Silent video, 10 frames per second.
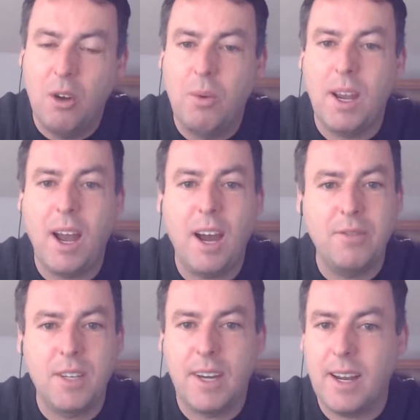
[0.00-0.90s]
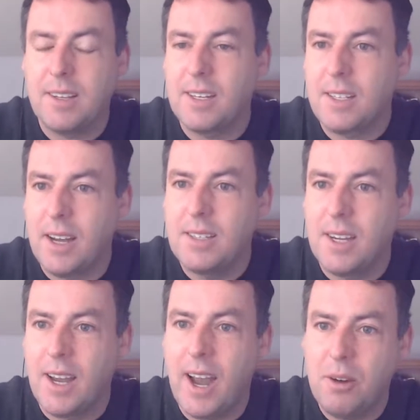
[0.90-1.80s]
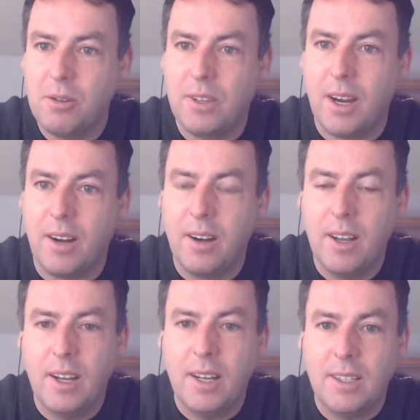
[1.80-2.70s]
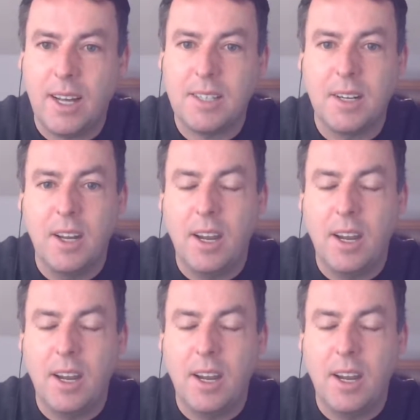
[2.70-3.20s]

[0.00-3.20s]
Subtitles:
We have to get this idea out there that,